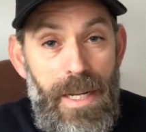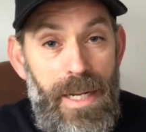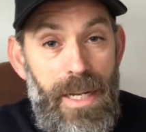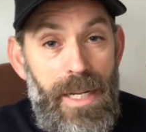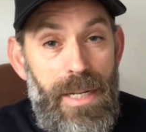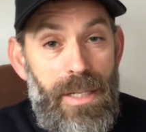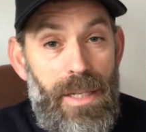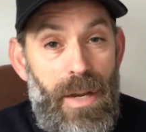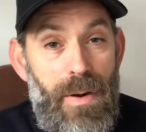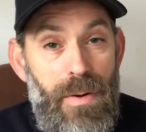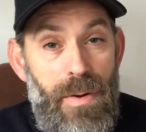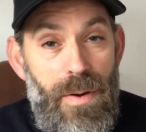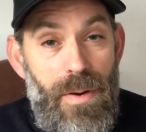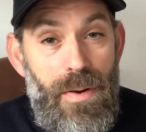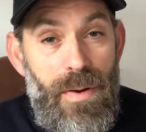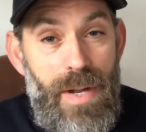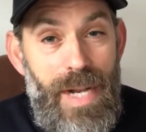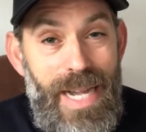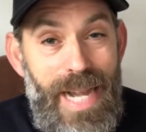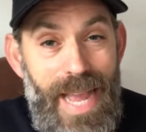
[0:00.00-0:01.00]
So
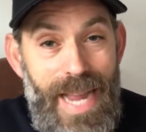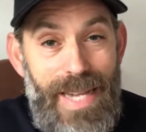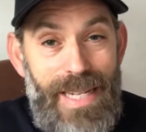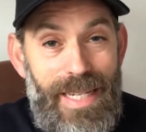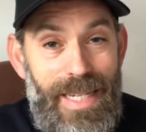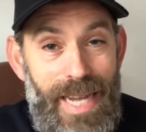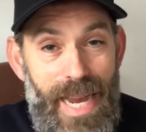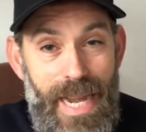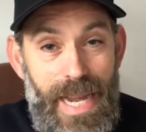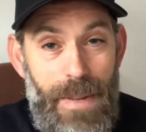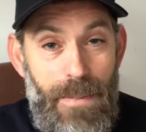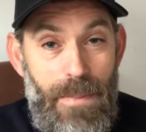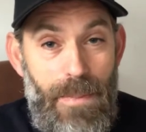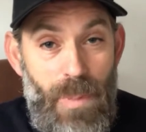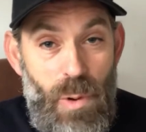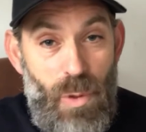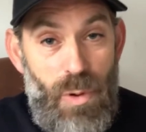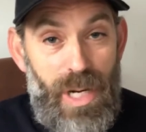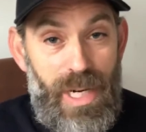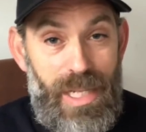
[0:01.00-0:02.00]
let's get it
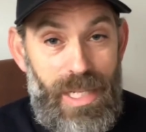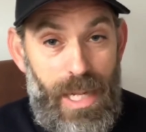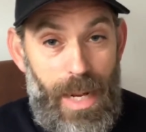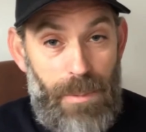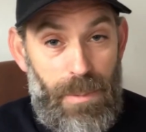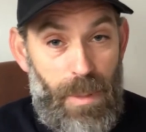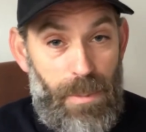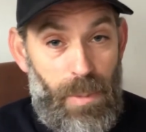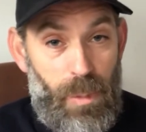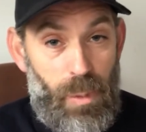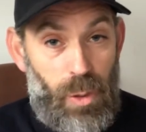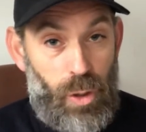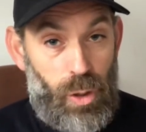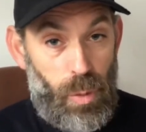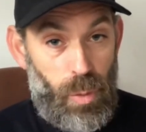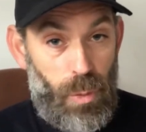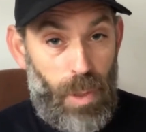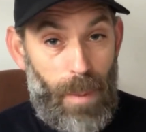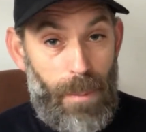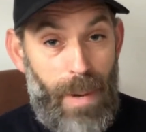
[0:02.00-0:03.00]
more acceptable to
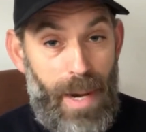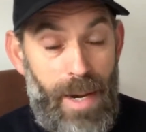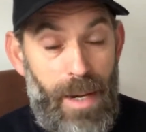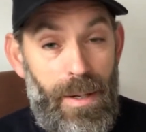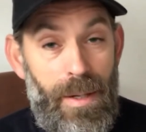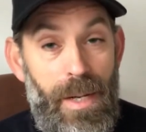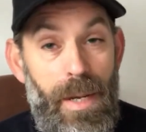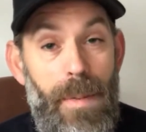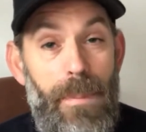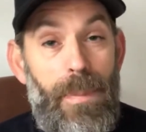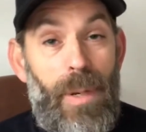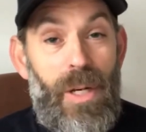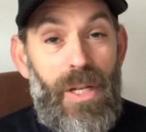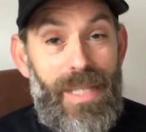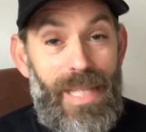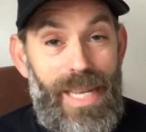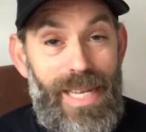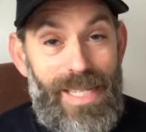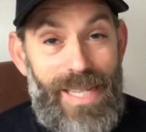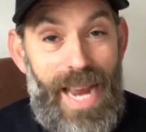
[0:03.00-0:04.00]
talk about, because
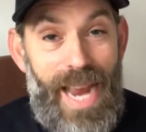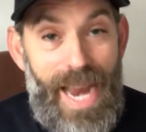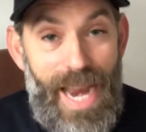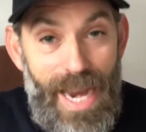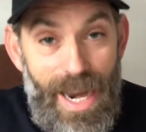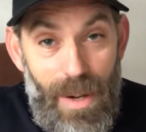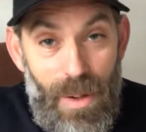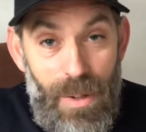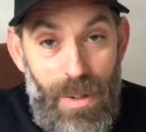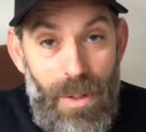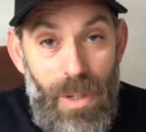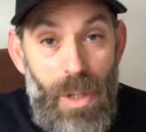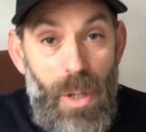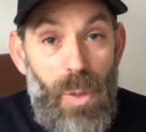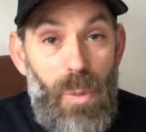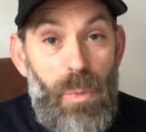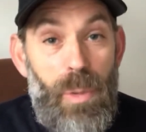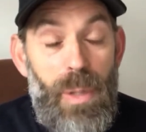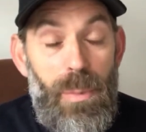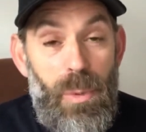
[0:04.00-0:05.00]
that's how
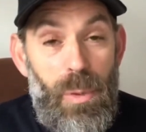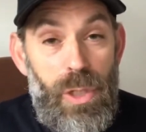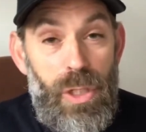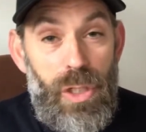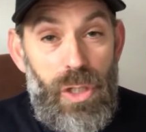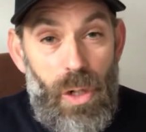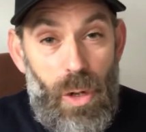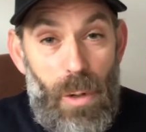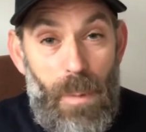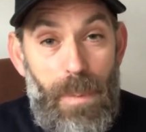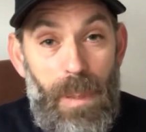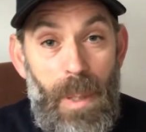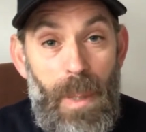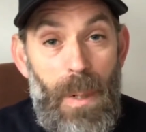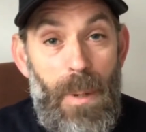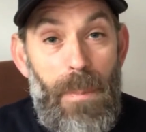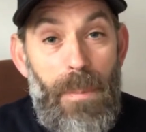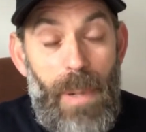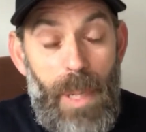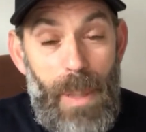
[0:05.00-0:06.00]
we will stop
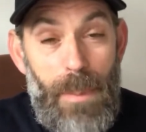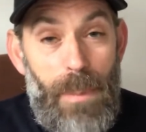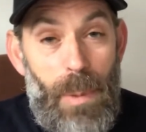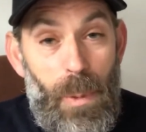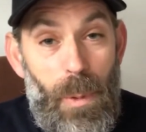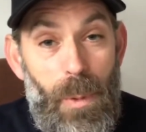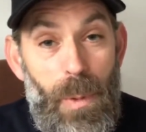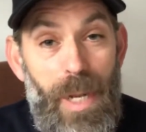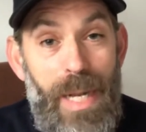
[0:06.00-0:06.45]
people